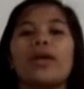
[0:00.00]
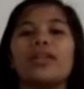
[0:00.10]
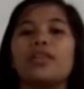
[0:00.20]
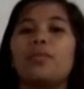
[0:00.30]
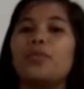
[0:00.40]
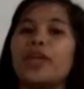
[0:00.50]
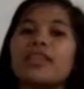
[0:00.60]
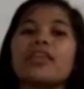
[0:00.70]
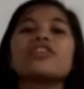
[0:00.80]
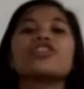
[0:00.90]
while in the
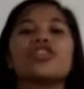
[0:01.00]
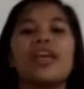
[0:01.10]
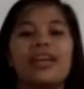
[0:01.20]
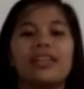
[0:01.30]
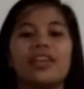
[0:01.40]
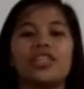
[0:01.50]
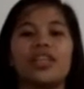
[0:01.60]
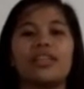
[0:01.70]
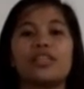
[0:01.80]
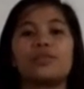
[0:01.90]
British
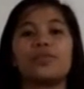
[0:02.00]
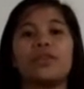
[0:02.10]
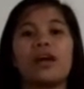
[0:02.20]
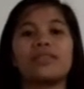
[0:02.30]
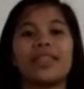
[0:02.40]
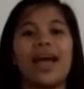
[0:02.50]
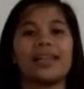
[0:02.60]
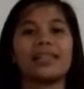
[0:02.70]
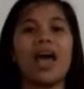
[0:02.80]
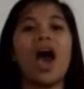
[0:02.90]
English, it is pronounced
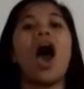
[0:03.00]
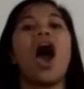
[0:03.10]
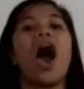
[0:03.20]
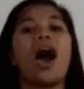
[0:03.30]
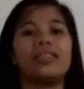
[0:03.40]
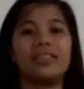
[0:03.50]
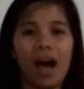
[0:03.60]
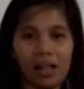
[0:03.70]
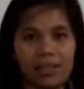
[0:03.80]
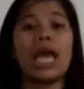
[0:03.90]
as
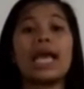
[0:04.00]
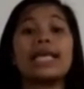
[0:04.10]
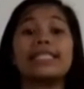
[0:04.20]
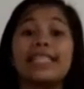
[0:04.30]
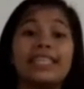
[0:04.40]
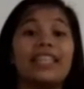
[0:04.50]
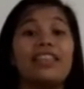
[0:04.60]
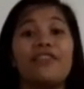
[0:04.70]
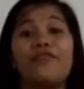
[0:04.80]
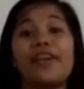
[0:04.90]
adult. See the
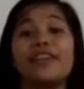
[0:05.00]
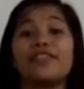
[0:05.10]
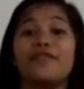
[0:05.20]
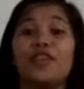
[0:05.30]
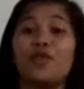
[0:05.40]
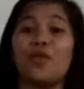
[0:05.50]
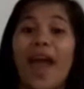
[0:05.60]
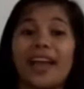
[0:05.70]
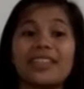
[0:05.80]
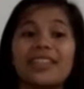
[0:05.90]
difference of the two
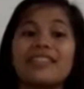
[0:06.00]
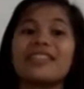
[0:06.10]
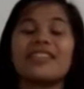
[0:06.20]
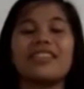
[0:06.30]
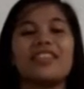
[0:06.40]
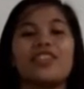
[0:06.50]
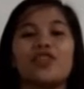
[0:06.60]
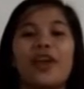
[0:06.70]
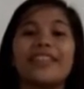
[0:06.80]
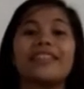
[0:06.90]
accents in the
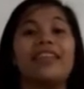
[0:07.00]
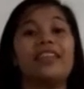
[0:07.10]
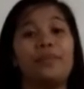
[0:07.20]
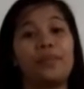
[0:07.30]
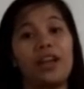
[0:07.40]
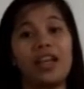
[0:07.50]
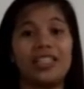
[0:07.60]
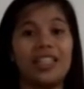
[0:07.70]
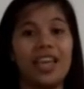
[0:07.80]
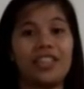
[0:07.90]
stress and in
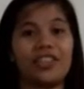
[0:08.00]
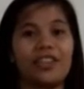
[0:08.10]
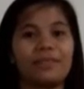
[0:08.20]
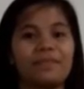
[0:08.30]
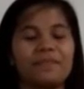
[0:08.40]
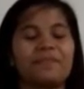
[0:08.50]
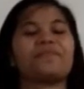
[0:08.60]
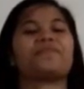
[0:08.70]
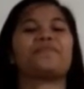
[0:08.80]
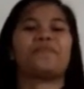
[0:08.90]
pronunciation?
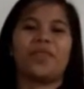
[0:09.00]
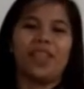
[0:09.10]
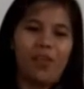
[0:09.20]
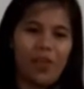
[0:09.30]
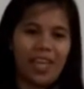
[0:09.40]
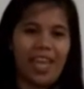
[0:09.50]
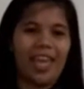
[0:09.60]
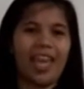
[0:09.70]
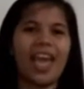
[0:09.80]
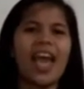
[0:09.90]

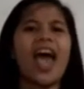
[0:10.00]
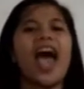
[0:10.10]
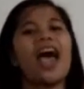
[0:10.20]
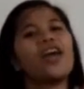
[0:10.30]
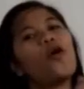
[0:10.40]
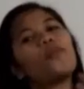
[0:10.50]
Okay, I